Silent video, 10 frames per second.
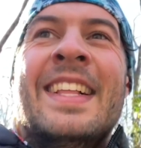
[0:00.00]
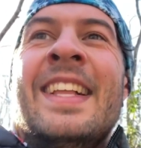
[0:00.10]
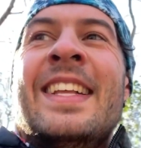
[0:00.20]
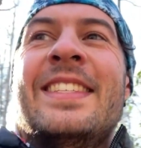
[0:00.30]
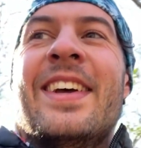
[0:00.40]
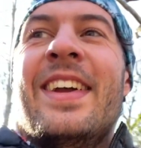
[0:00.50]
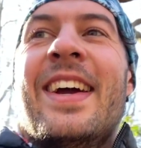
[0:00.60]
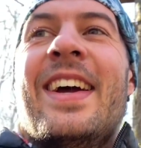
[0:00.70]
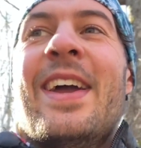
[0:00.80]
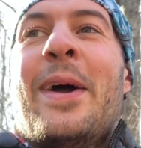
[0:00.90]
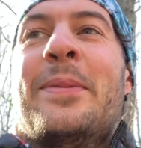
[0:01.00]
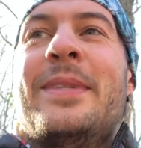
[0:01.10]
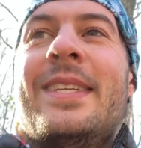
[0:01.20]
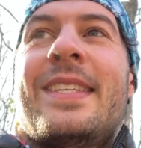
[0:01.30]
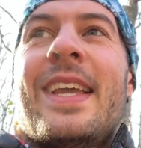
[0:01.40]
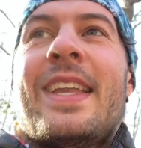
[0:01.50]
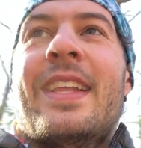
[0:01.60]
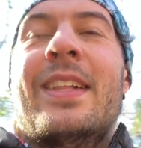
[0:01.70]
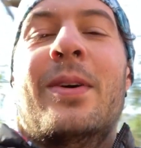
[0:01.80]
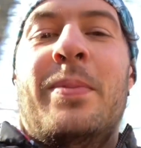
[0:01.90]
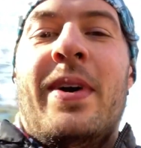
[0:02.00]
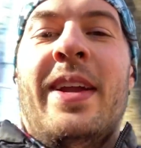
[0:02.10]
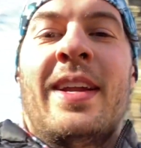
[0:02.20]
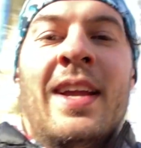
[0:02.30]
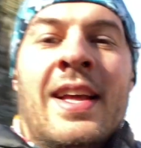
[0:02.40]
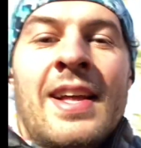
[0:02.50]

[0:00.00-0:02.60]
So here I am, just taking a little break.